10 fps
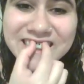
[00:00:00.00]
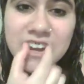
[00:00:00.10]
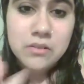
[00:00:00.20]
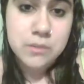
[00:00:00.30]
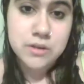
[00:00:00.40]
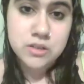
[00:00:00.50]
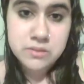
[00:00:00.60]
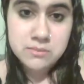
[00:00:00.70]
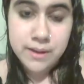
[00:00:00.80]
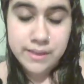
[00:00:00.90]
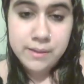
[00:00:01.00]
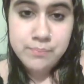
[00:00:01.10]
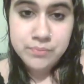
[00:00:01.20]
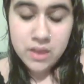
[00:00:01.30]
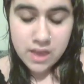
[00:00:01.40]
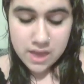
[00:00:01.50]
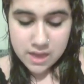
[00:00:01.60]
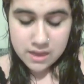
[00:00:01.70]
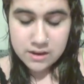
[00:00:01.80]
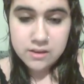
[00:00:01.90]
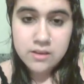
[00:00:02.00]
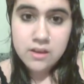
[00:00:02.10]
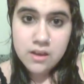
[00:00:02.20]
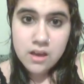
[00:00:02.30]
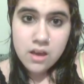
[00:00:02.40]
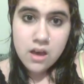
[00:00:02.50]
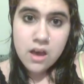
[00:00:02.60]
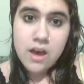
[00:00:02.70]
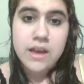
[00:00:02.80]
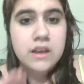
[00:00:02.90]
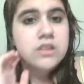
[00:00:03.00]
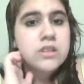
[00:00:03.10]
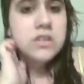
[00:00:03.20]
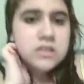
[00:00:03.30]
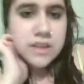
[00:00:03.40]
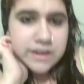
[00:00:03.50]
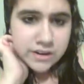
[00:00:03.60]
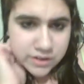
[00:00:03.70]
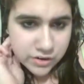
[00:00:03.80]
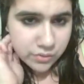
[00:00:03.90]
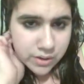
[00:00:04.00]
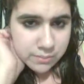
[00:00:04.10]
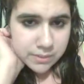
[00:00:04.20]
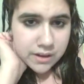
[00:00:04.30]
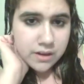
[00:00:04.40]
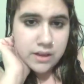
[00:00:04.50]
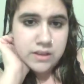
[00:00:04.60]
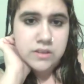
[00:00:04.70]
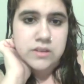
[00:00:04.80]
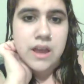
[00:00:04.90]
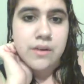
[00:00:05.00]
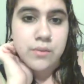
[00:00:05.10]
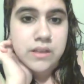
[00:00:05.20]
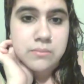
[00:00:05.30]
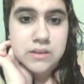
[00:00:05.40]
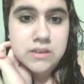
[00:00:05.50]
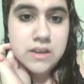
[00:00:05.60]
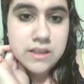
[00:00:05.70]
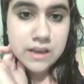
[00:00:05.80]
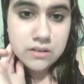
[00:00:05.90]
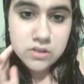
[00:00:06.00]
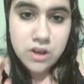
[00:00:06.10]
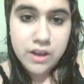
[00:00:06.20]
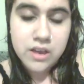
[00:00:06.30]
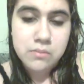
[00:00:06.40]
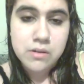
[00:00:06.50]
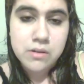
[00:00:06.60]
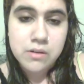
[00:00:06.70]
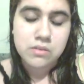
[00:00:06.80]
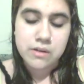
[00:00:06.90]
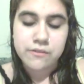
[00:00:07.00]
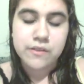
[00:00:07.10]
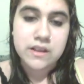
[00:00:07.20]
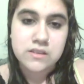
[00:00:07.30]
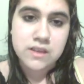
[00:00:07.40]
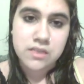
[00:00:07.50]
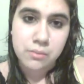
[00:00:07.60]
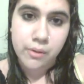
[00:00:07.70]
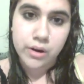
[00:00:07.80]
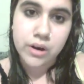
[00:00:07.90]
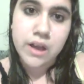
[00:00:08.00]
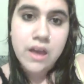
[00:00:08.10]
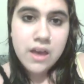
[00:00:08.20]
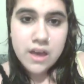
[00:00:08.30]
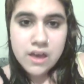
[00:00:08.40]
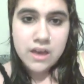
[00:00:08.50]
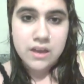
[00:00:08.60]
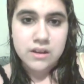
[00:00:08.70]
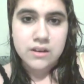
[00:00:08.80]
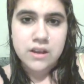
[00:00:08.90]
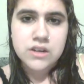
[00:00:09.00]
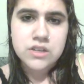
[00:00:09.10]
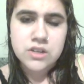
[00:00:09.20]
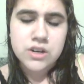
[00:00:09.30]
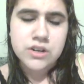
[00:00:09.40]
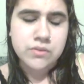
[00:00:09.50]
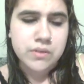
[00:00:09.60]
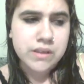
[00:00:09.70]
I re-pierced my smiley, and I actually decided to do it because I really missed it. Like, I was talking about my friends at the park, and I just started to really miss it.